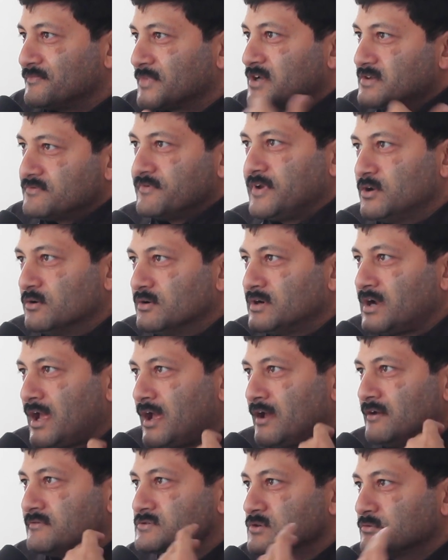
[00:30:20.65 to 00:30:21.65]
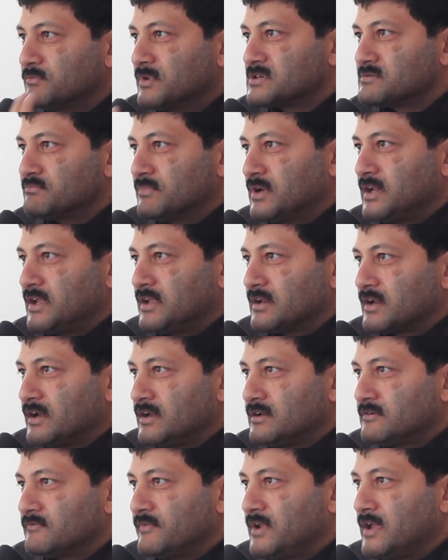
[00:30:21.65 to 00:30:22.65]
Because we don't have so much money,
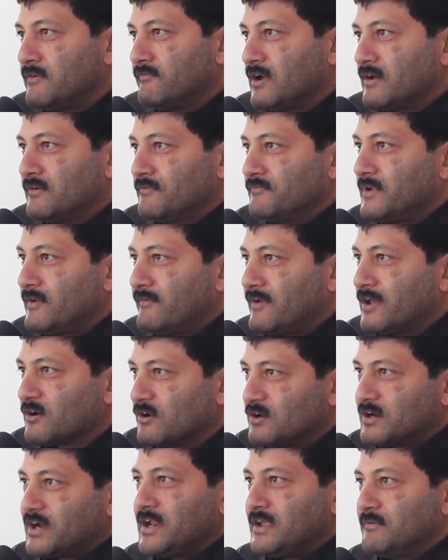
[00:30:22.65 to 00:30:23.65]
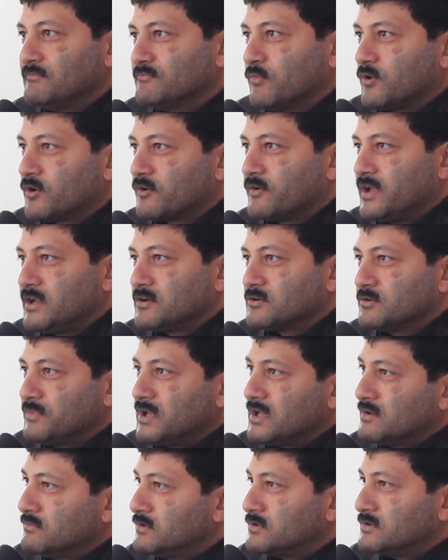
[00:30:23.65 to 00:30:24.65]
right? We were already borrowing to
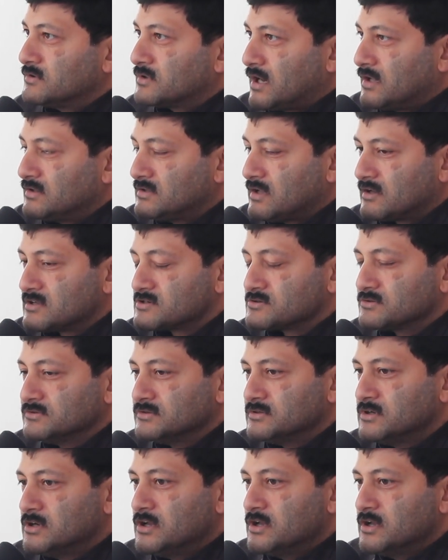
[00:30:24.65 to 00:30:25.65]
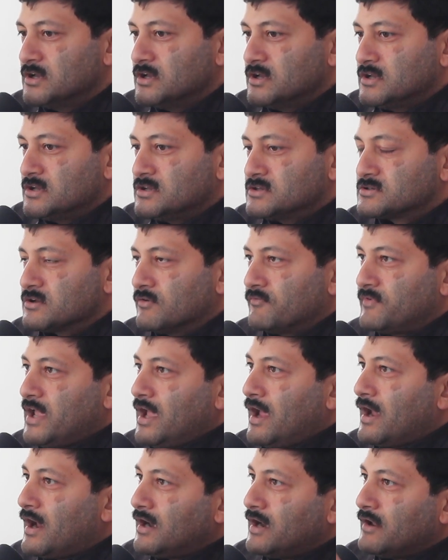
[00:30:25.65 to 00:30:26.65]
be able to run our show. So
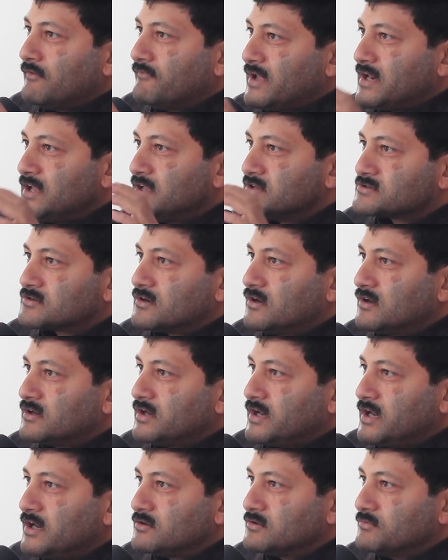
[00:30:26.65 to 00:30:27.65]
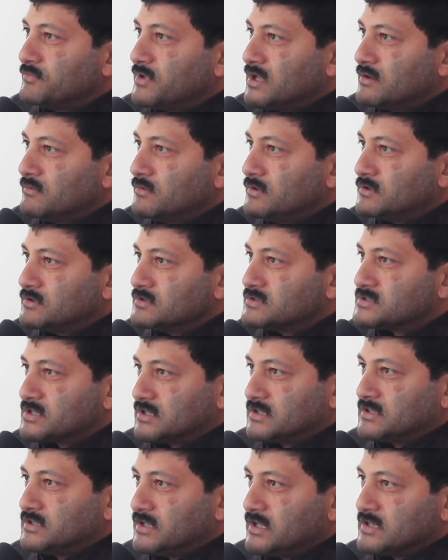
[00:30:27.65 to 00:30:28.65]
we had a very strong need to be able to
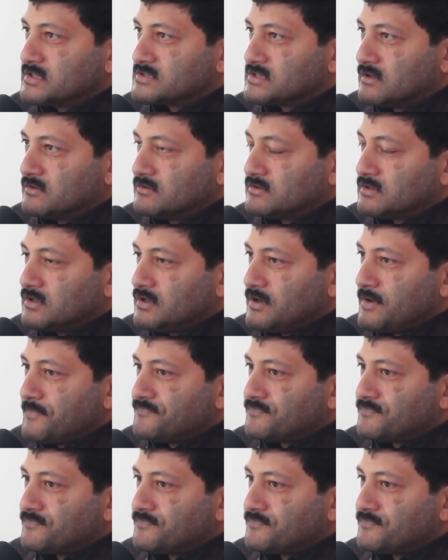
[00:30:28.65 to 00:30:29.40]
churn things out,